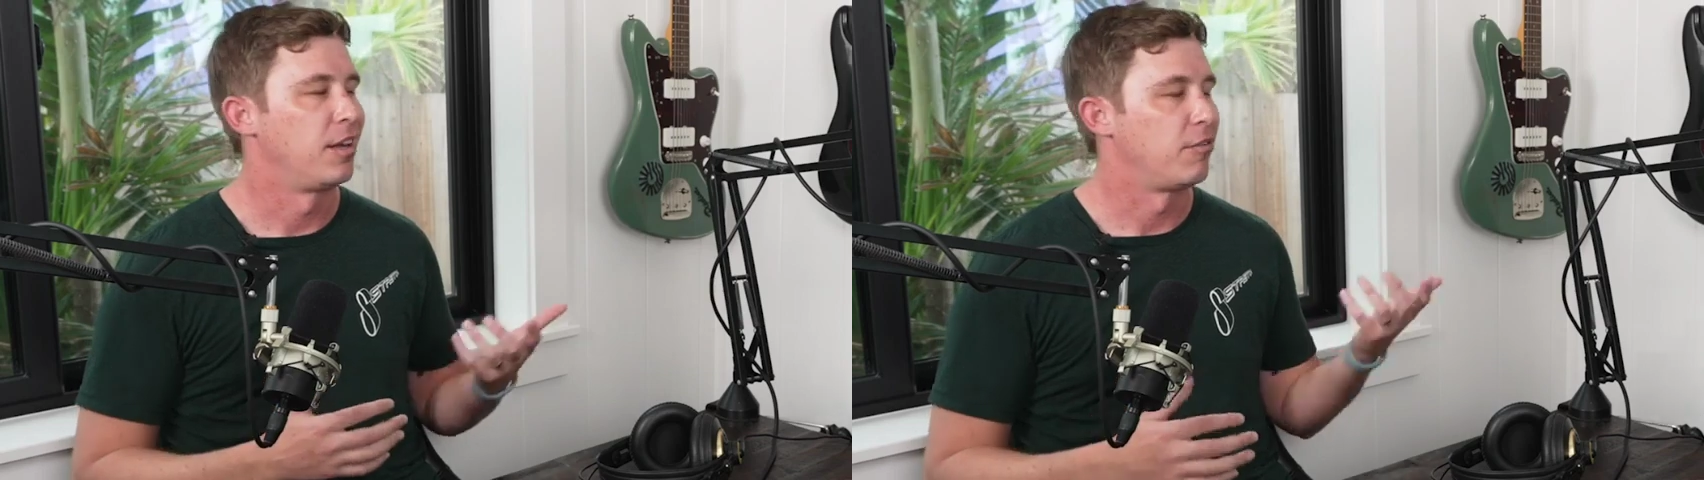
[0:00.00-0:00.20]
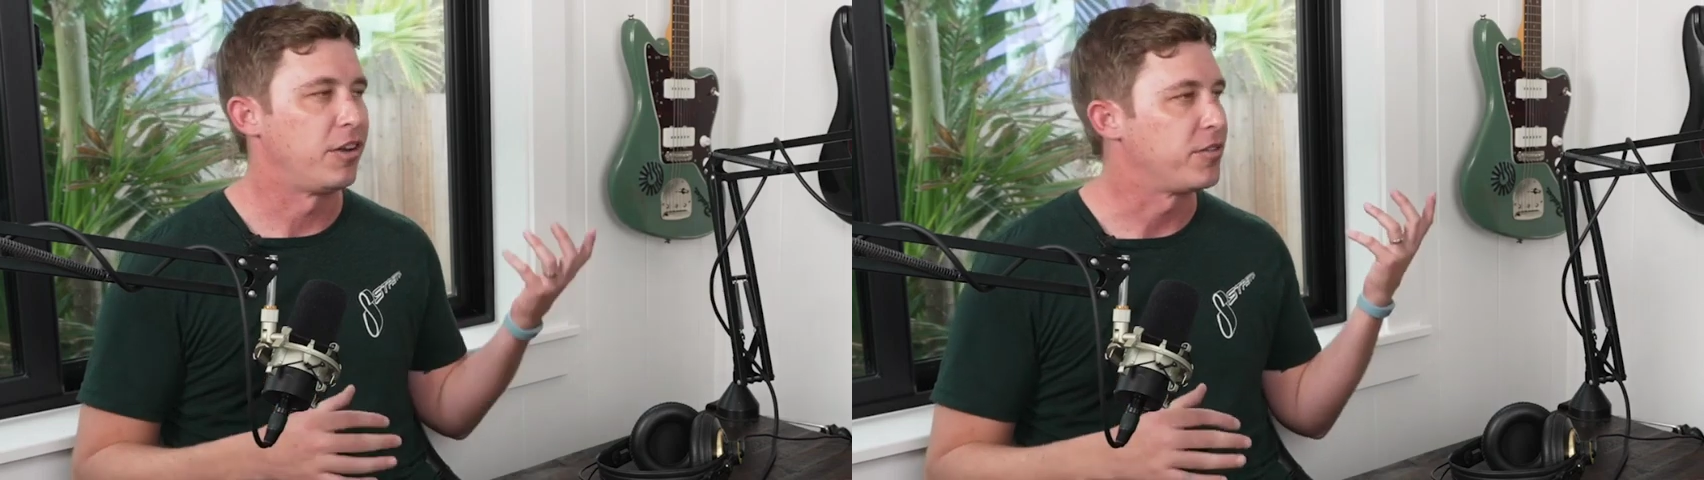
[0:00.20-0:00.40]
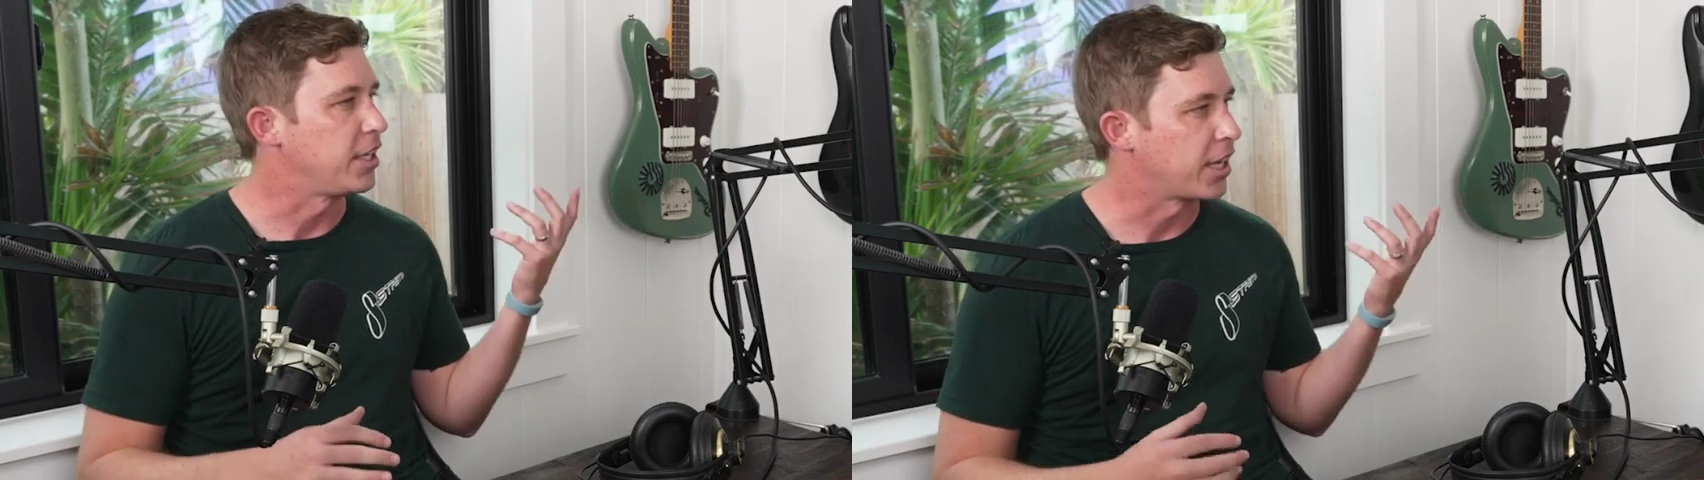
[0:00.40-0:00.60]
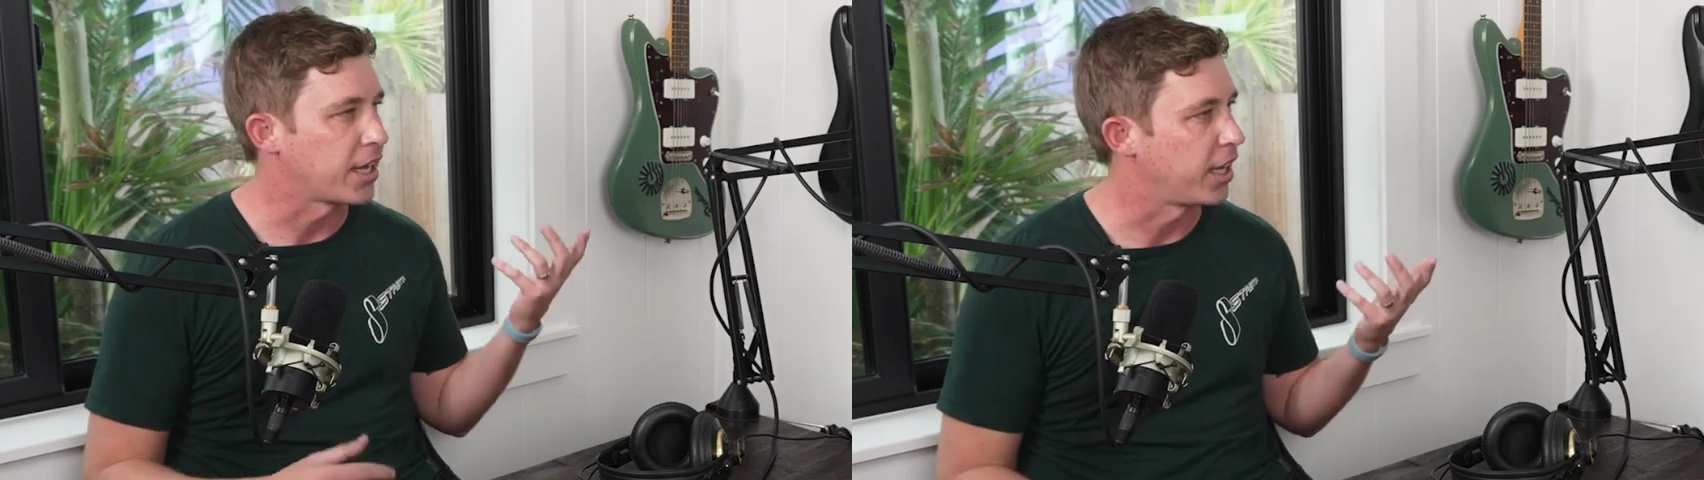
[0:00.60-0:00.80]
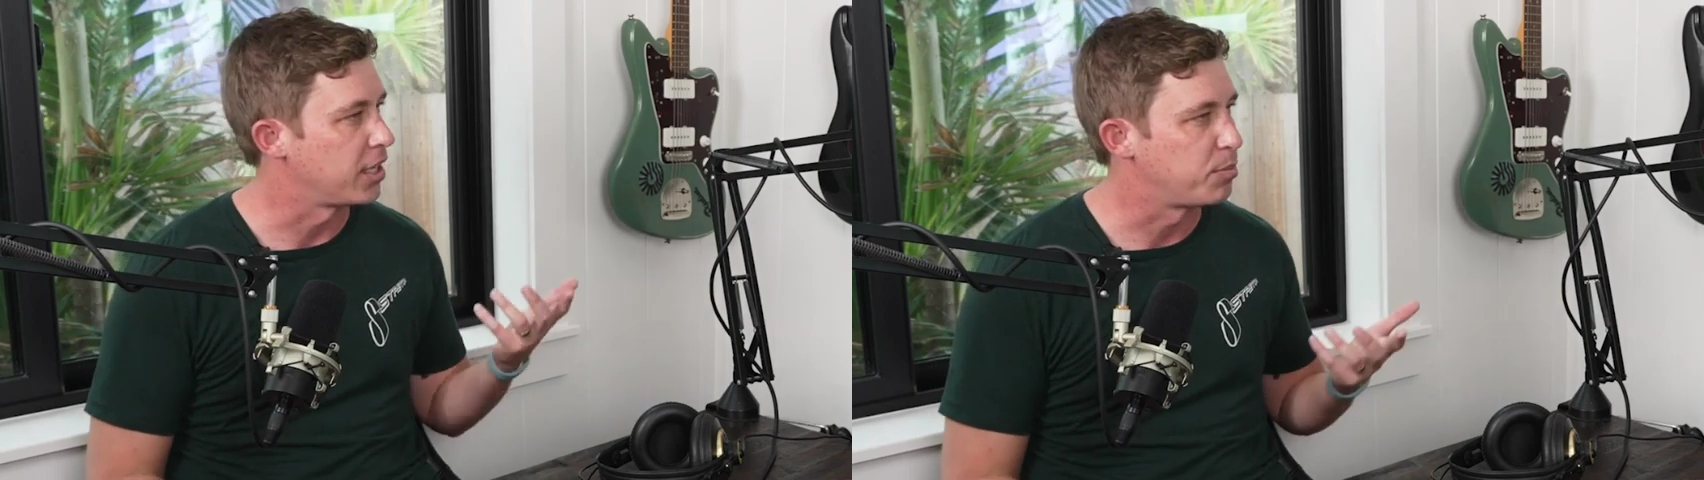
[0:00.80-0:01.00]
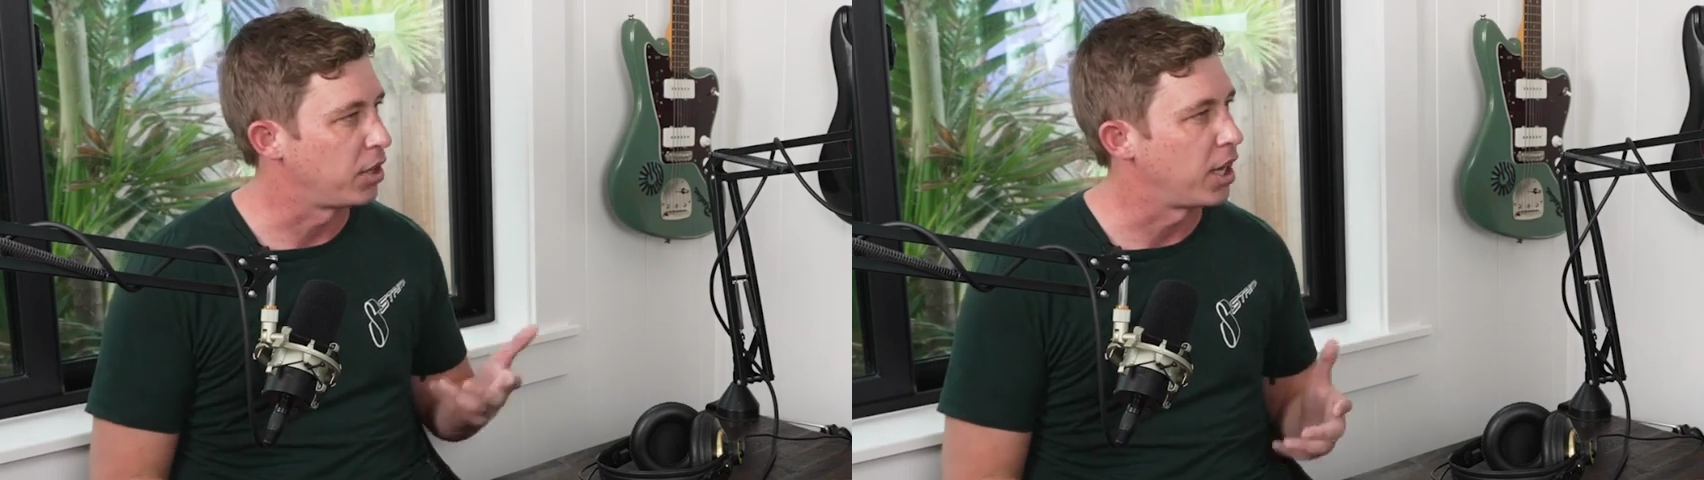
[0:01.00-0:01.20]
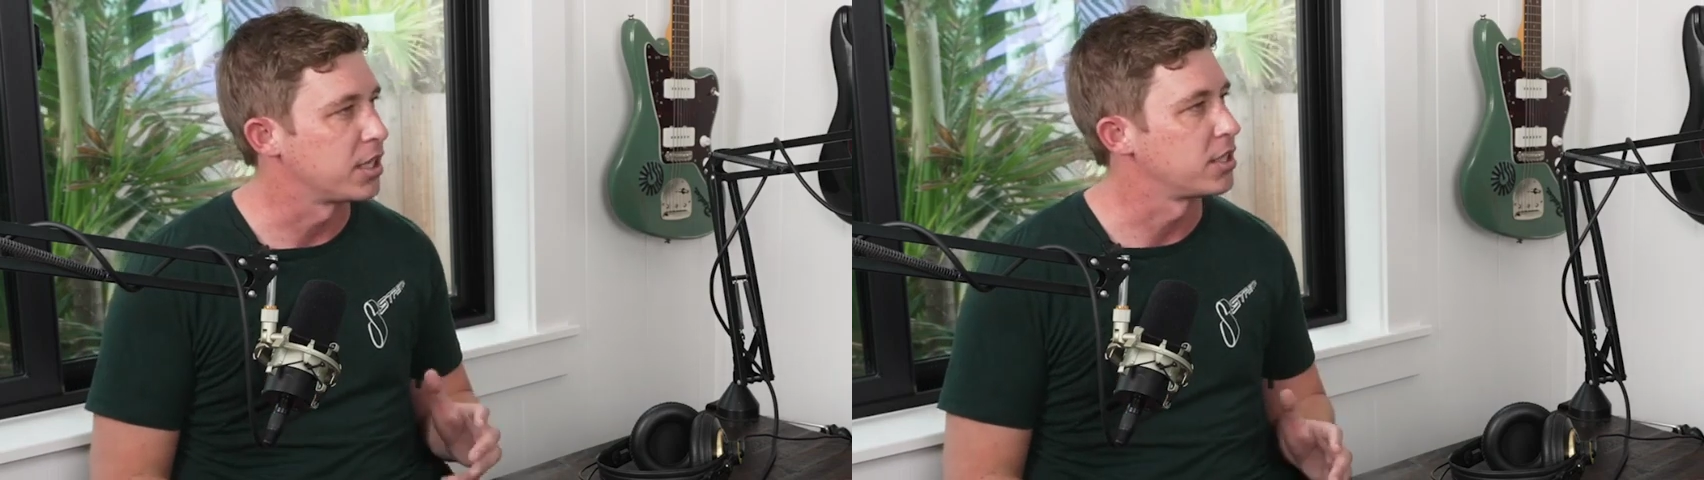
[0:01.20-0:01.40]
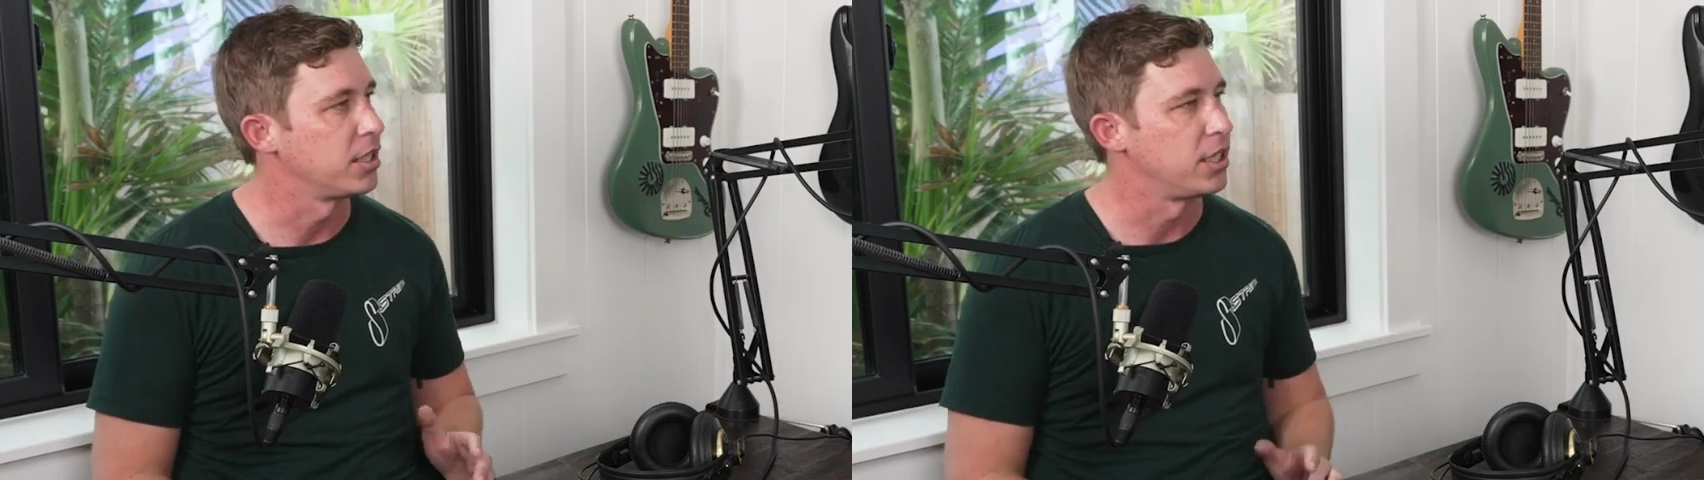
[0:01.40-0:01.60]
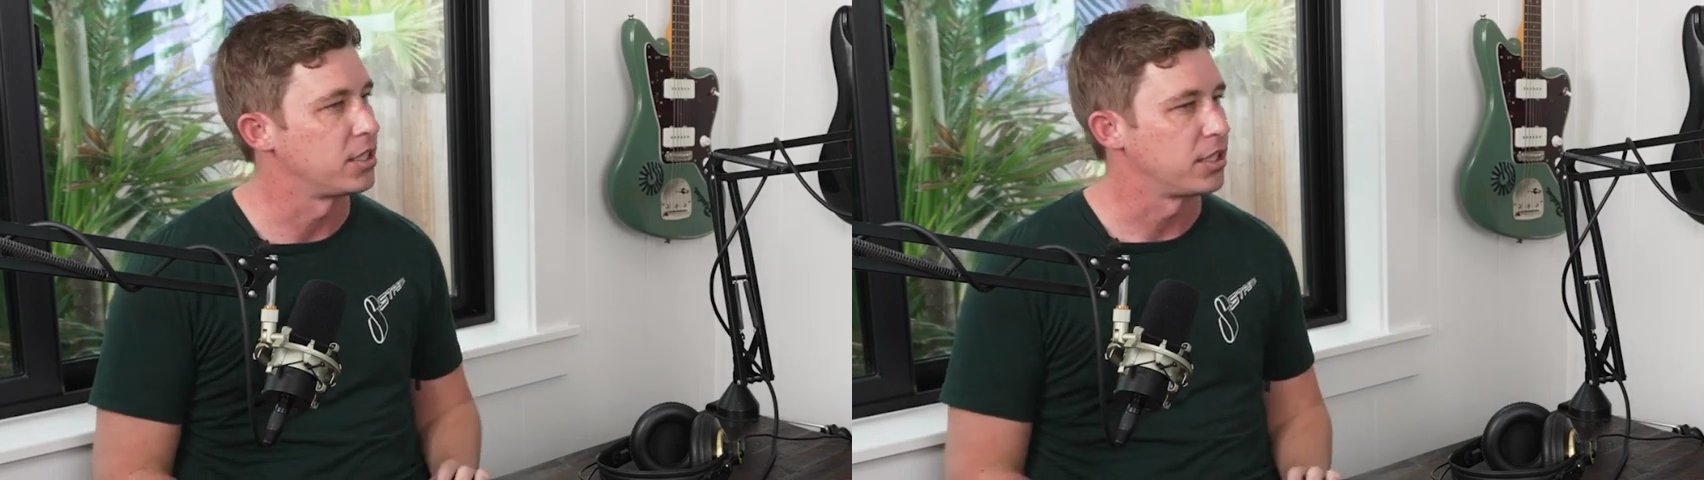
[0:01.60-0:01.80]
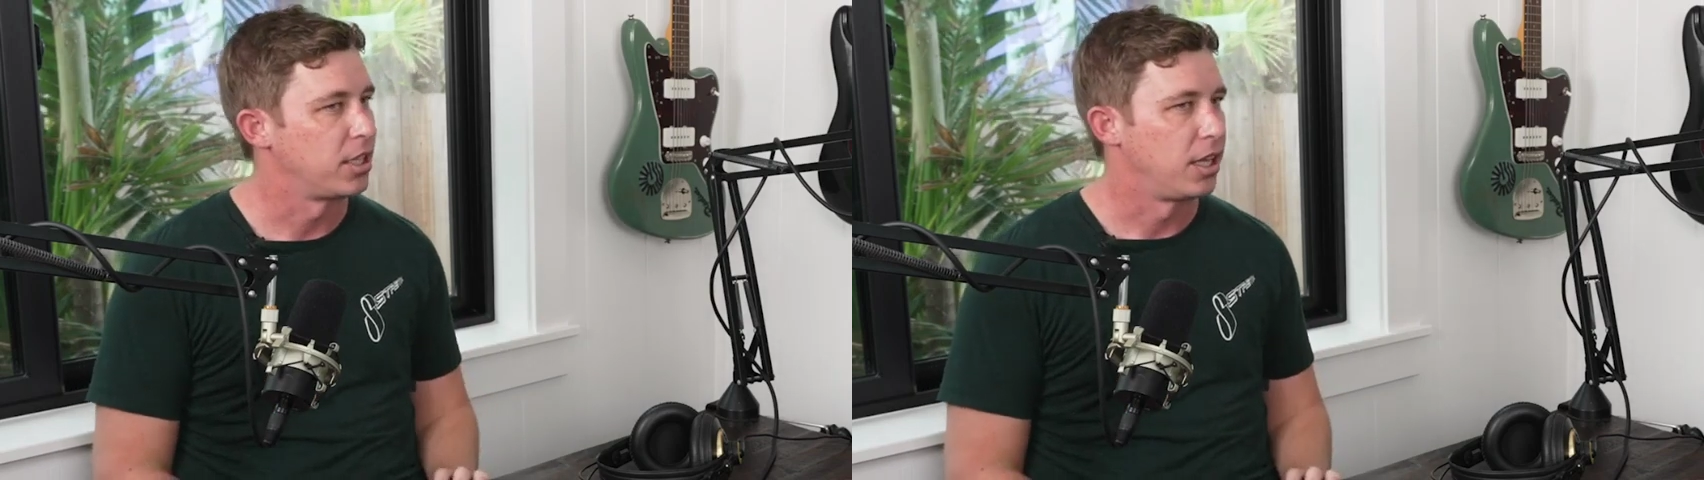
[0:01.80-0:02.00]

50 decades plus, and it's